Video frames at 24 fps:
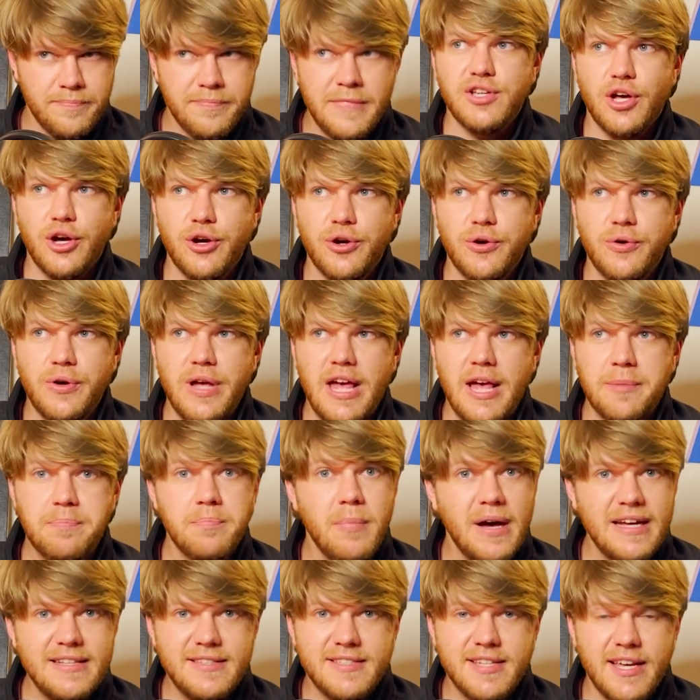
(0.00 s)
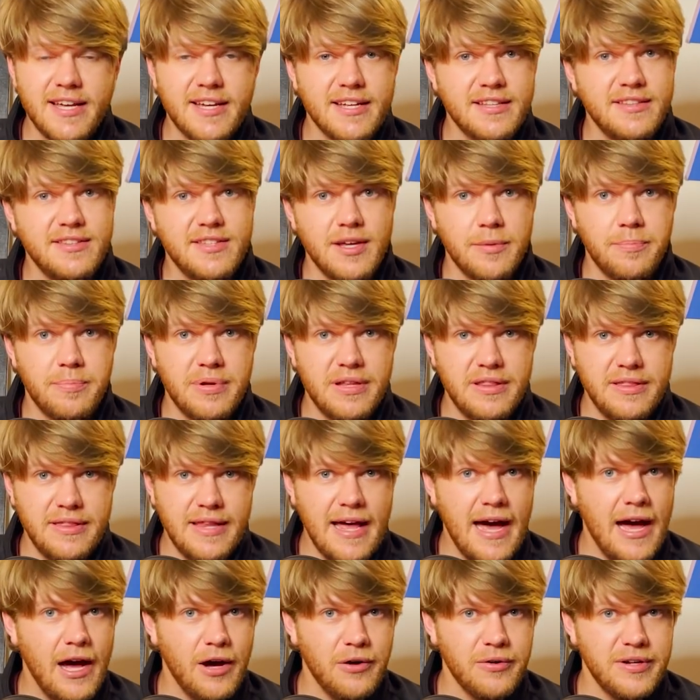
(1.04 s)
So it might take a dip
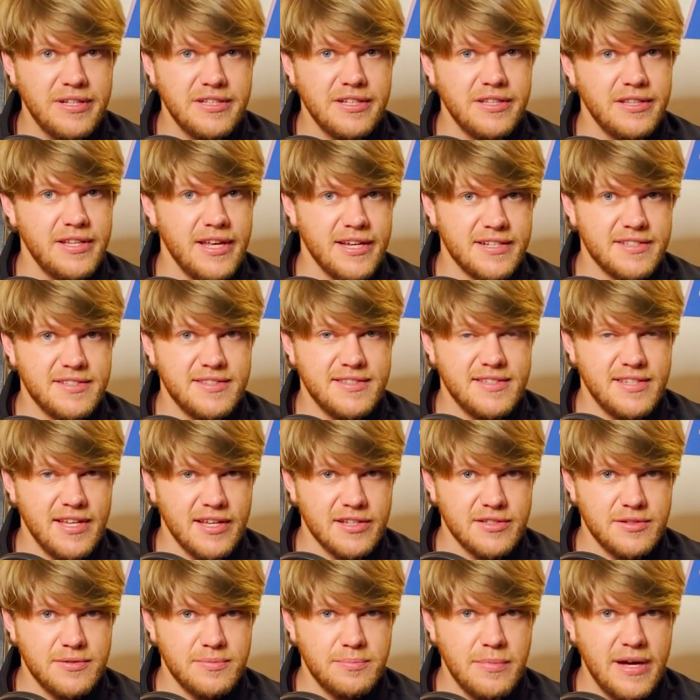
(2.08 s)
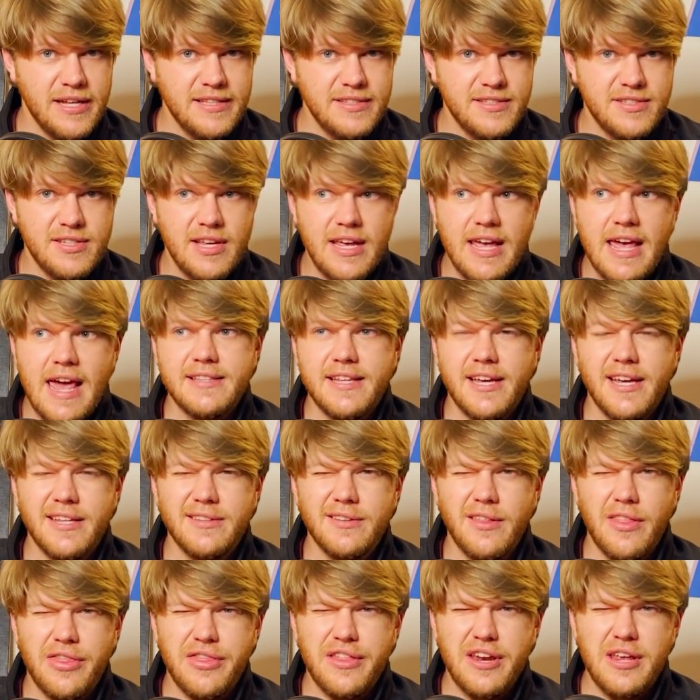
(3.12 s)
now in the next 6 months, and
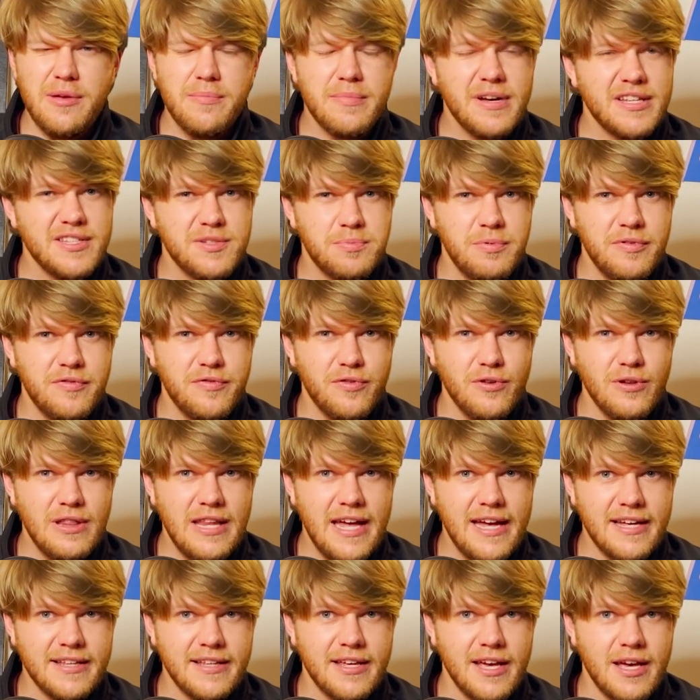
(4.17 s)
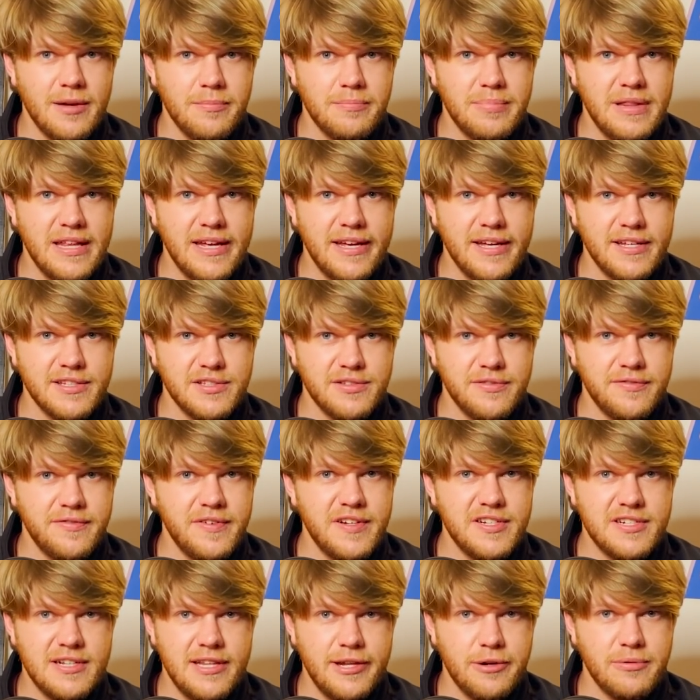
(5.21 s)
then 3 months before land gameplay is
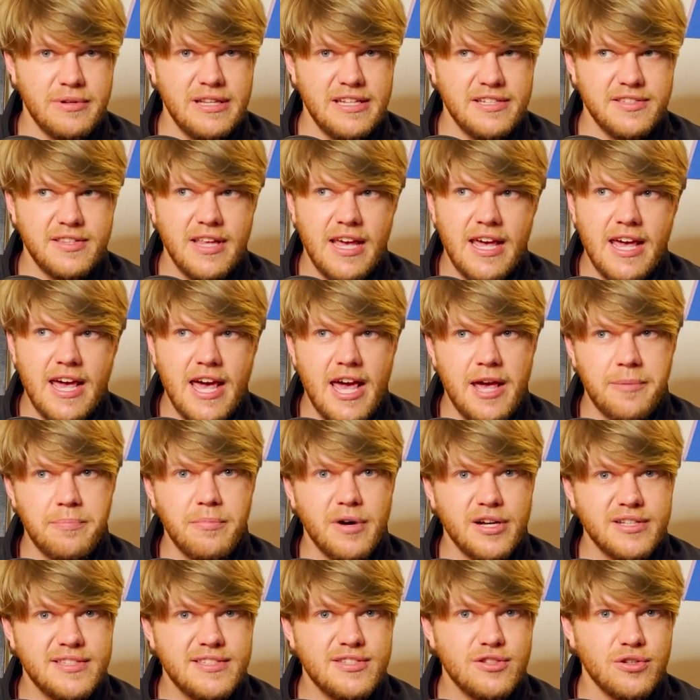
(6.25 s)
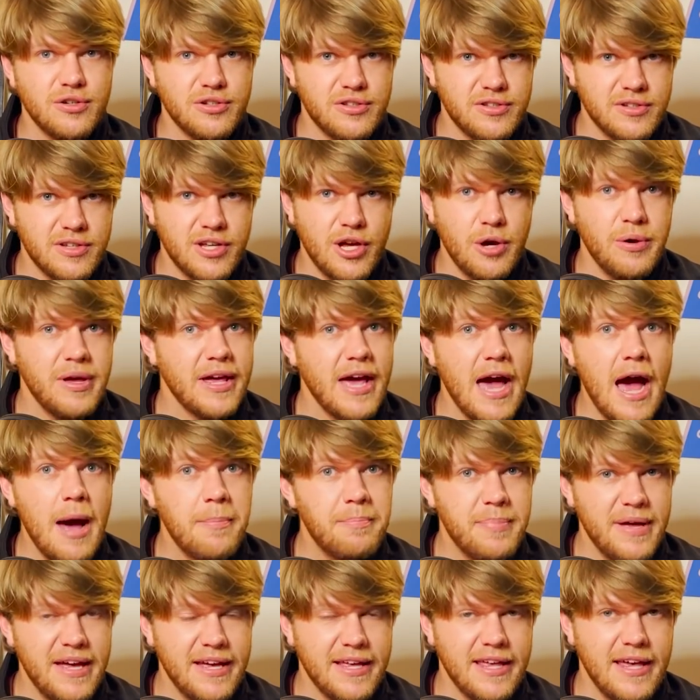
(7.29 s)
officially released, it might start going
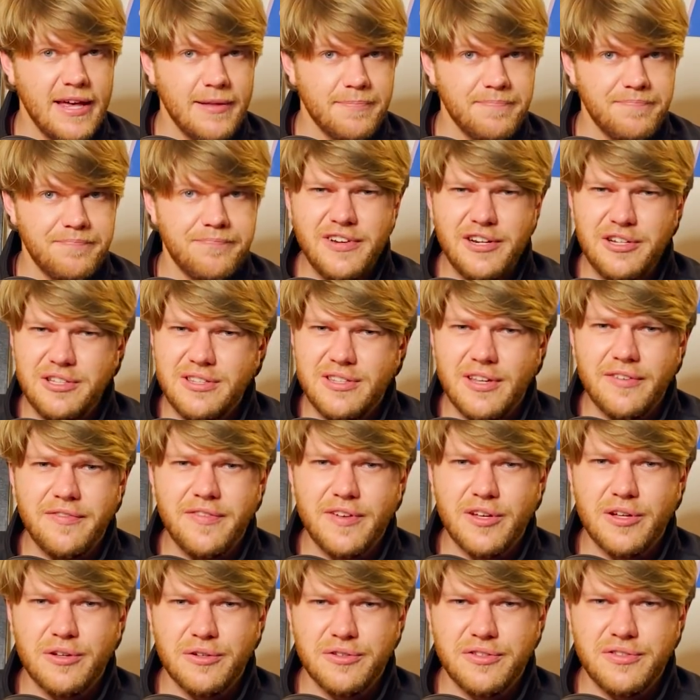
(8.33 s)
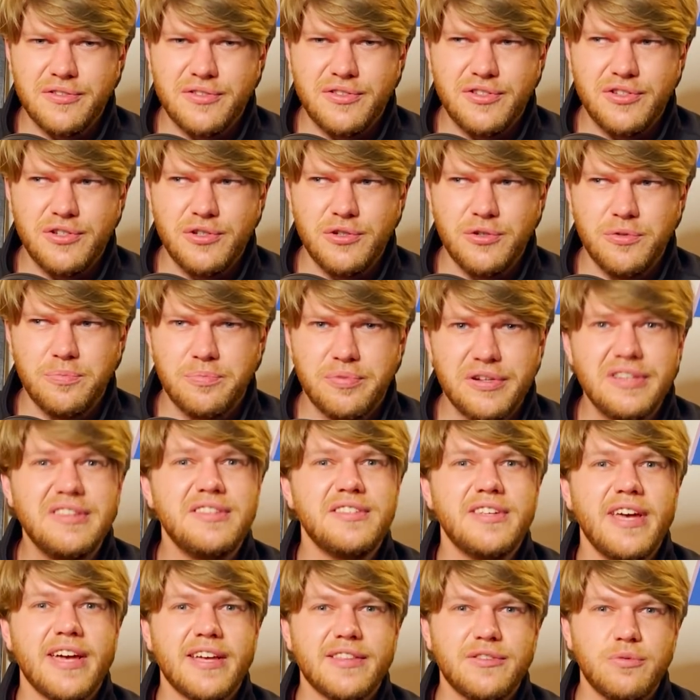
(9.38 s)
up again. It's very difficult to
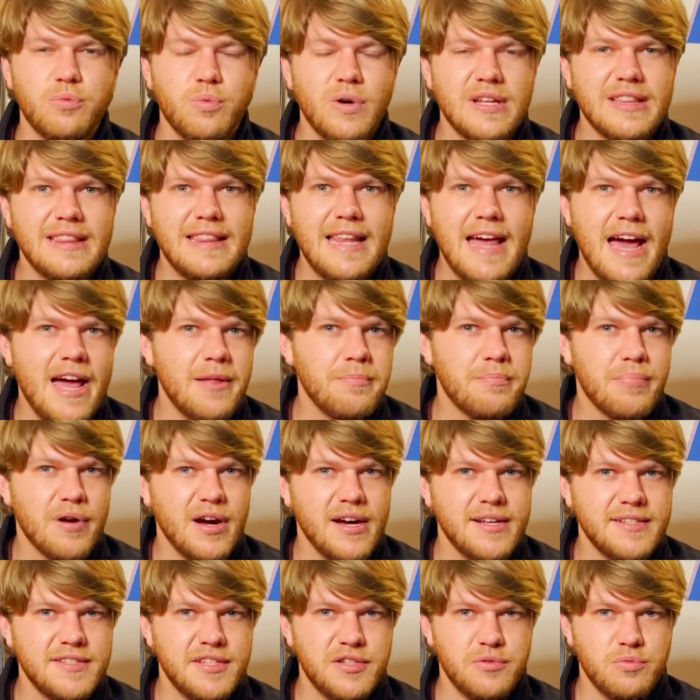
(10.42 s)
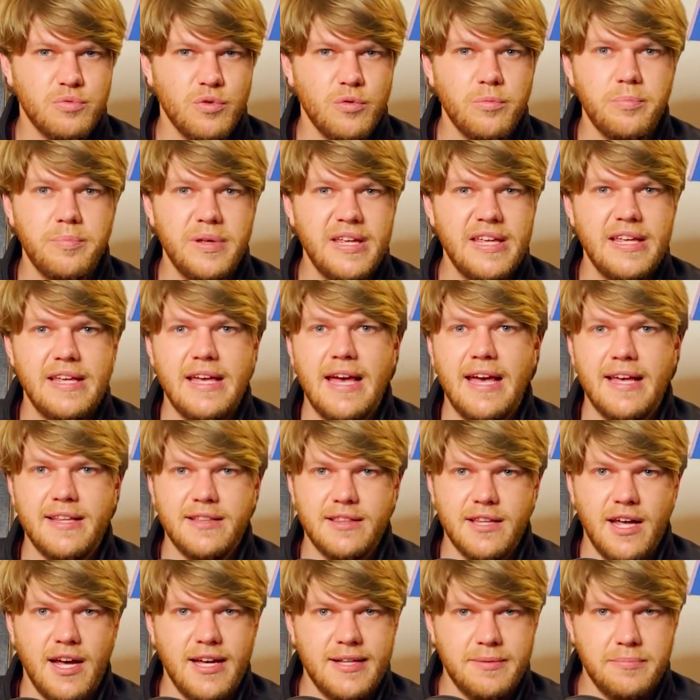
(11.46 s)
predict what land prices will be
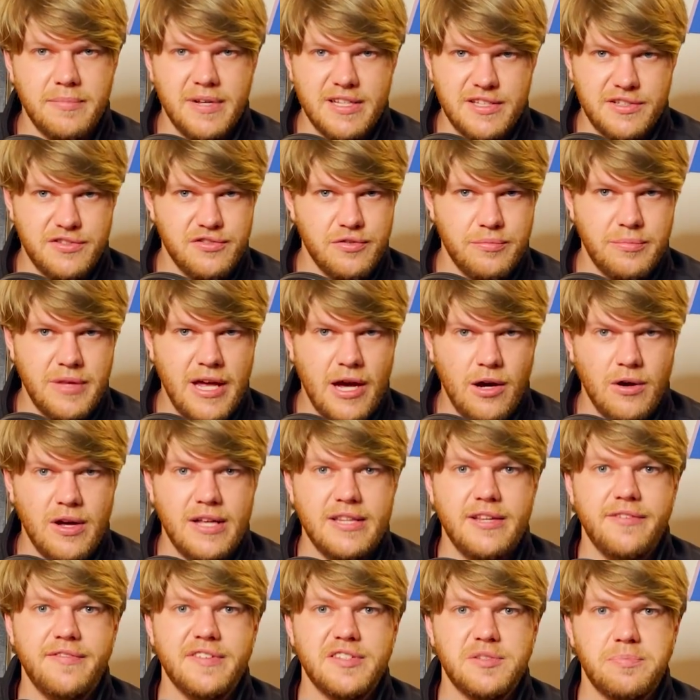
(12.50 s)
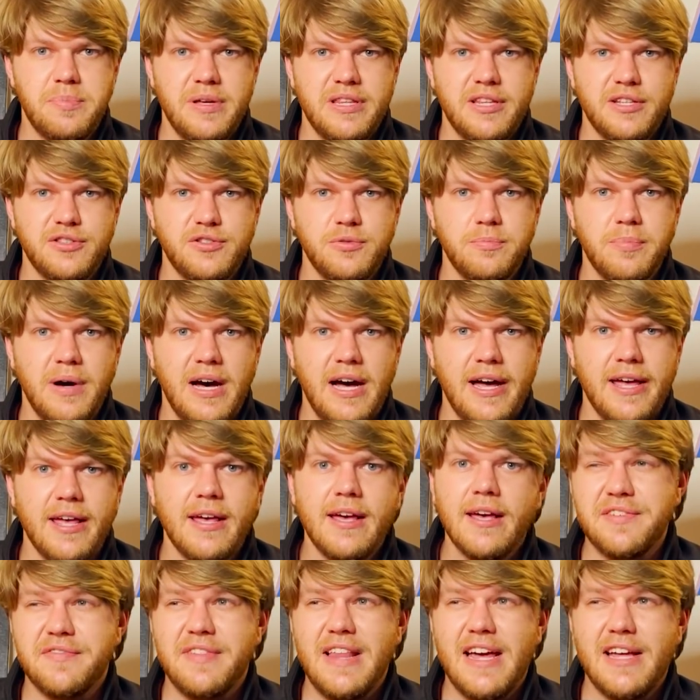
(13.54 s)
in 9 months from now, and if it's better to buy a
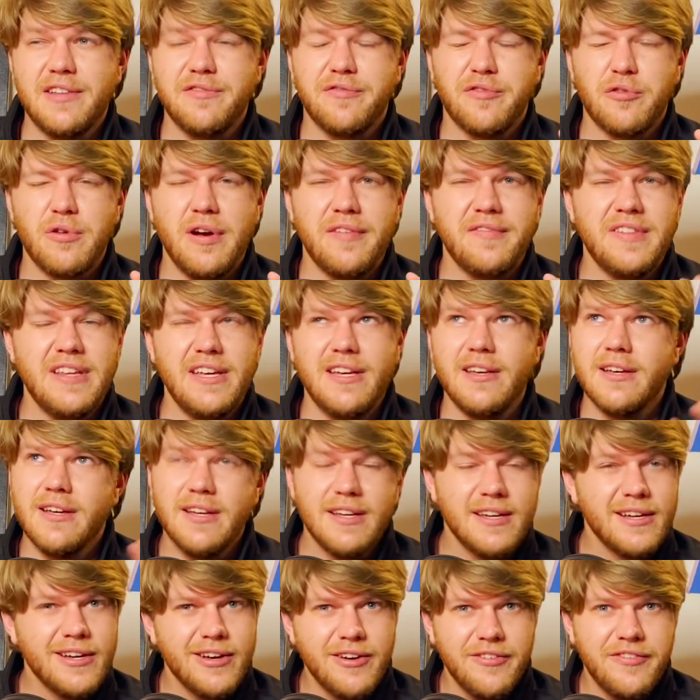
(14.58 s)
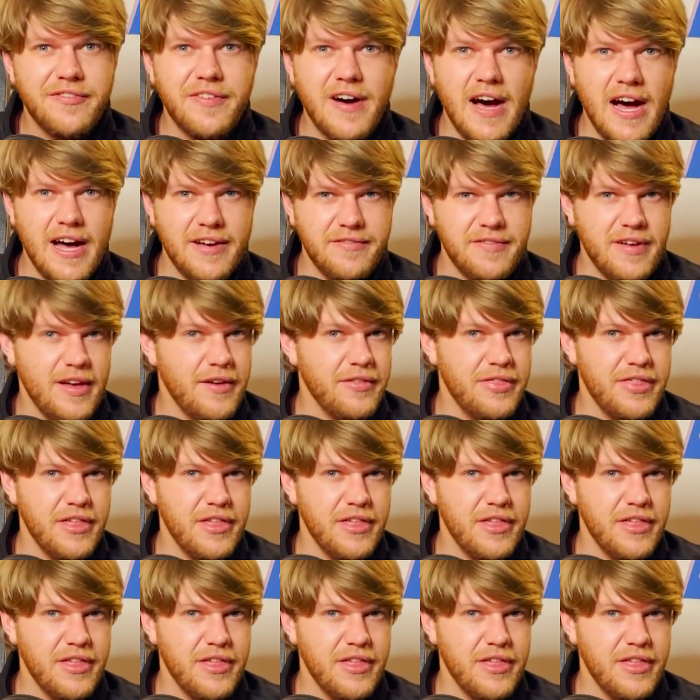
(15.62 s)
piece of land for roughly 5